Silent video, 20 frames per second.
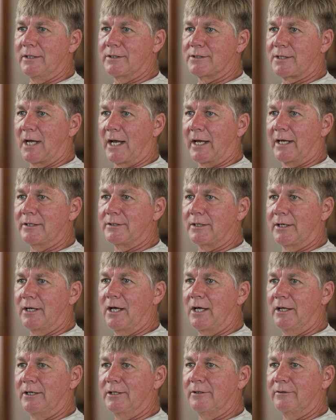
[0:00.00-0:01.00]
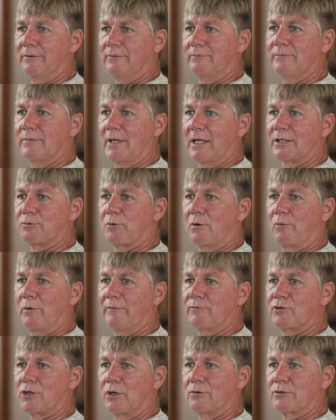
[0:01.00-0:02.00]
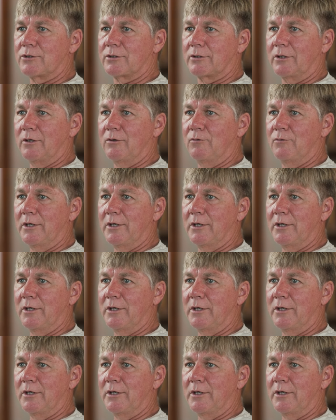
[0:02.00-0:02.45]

is second to none, and that's what we've chosen to go